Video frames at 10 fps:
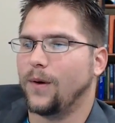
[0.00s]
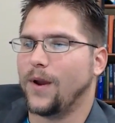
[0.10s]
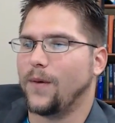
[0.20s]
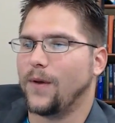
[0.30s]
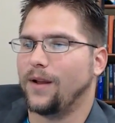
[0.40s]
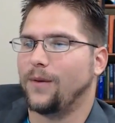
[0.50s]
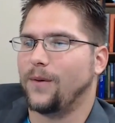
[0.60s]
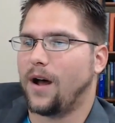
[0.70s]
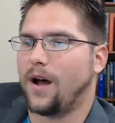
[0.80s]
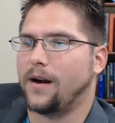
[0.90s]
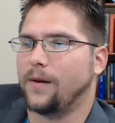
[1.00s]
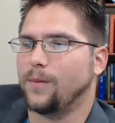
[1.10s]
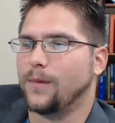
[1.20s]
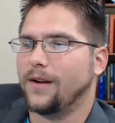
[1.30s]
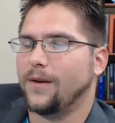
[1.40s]
I'll edit
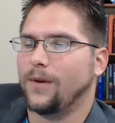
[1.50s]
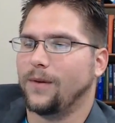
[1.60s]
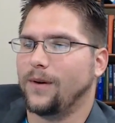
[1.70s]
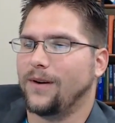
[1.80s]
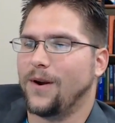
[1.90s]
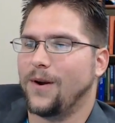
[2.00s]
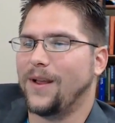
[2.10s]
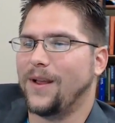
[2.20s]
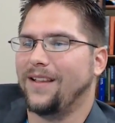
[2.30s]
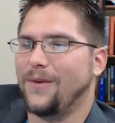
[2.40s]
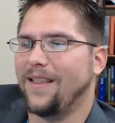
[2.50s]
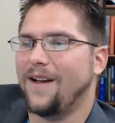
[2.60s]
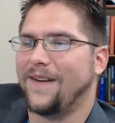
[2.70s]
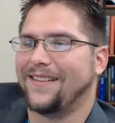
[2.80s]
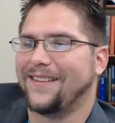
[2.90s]
them. We
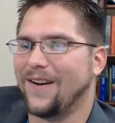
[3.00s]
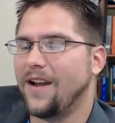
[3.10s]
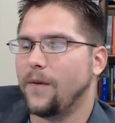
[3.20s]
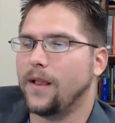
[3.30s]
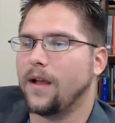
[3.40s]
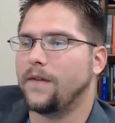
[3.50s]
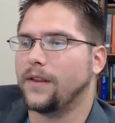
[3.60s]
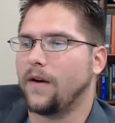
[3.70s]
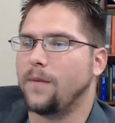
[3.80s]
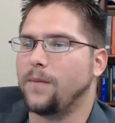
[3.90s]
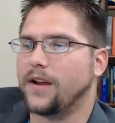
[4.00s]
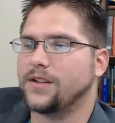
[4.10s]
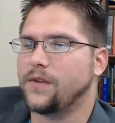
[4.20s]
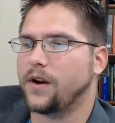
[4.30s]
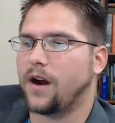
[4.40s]
love it though. We love it though. And
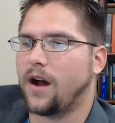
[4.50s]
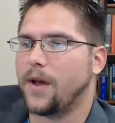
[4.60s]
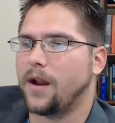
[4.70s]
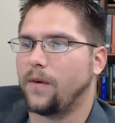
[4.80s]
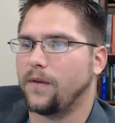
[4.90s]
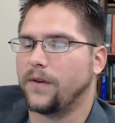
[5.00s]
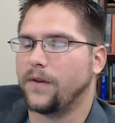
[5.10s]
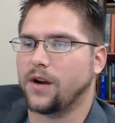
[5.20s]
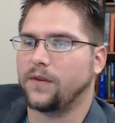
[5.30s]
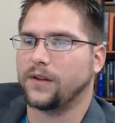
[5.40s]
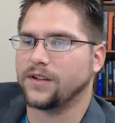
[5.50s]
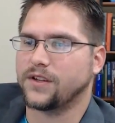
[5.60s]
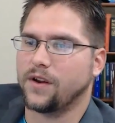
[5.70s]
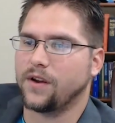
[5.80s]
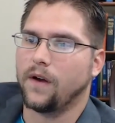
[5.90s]
because of your comment, I want to finish off with
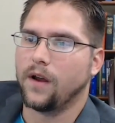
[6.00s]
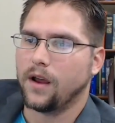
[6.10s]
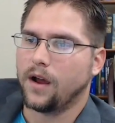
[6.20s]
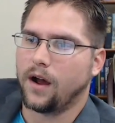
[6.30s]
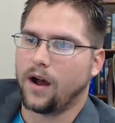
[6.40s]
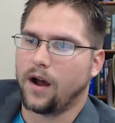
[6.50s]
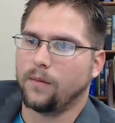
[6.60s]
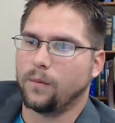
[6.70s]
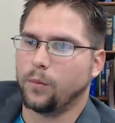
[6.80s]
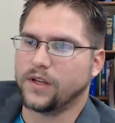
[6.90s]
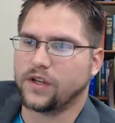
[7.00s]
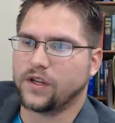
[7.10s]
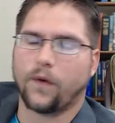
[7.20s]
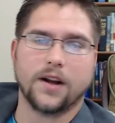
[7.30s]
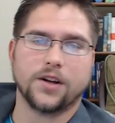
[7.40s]
this too. This
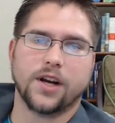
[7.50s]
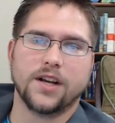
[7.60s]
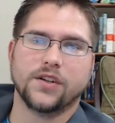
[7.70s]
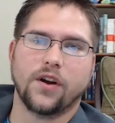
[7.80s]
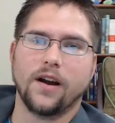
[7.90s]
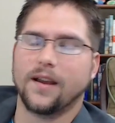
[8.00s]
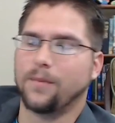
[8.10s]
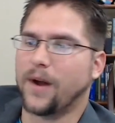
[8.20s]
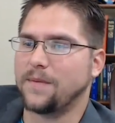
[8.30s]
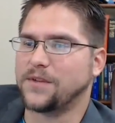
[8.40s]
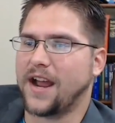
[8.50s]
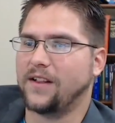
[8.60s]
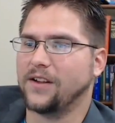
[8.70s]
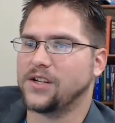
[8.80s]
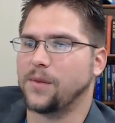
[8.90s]
is Franchise Talk, and my name's
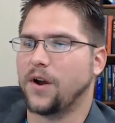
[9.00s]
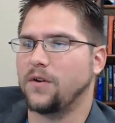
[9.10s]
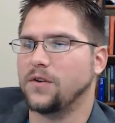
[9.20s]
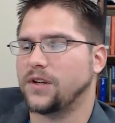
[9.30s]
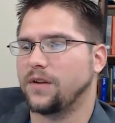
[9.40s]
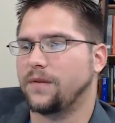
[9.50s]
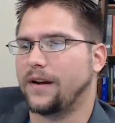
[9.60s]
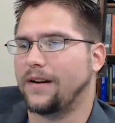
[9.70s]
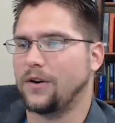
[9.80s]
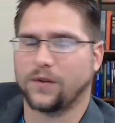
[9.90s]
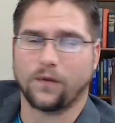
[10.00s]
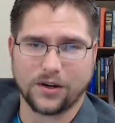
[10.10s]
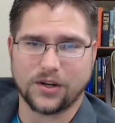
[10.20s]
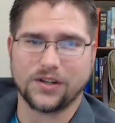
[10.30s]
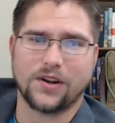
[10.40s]
Alex. I'm the host of
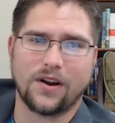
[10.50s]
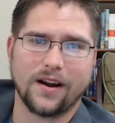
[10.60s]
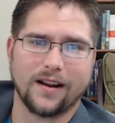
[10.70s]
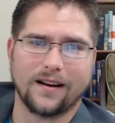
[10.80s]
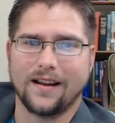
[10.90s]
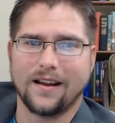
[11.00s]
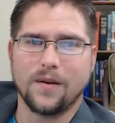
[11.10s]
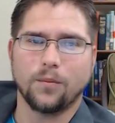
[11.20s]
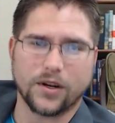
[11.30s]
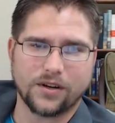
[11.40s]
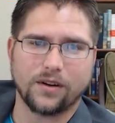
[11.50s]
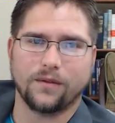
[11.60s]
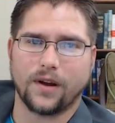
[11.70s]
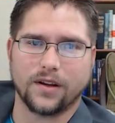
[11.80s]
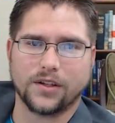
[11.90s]
Franchise Talk and president
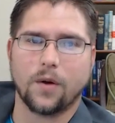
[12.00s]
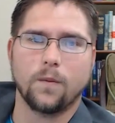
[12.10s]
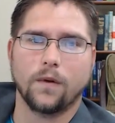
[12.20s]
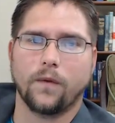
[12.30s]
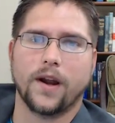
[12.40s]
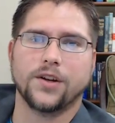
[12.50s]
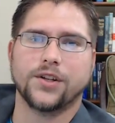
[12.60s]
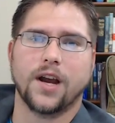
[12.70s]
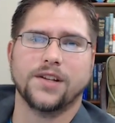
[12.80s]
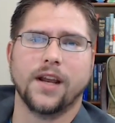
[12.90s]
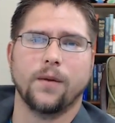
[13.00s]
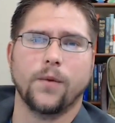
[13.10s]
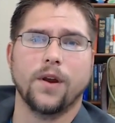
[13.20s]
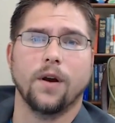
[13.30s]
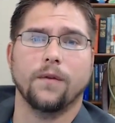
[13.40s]
of Stonework Franchising, and
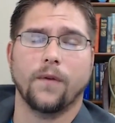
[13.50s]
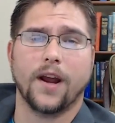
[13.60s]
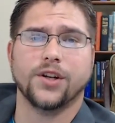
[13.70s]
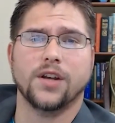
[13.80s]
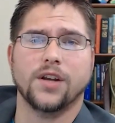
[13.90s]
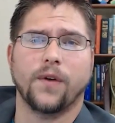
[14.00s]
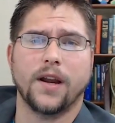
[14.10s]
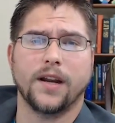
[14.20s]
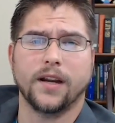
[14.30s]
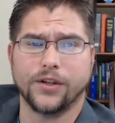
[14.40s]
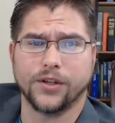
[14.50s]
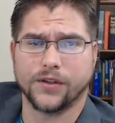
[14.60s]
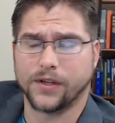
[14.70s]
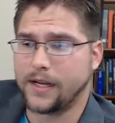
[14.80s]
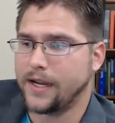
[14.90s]
we are franchise finding ninjas.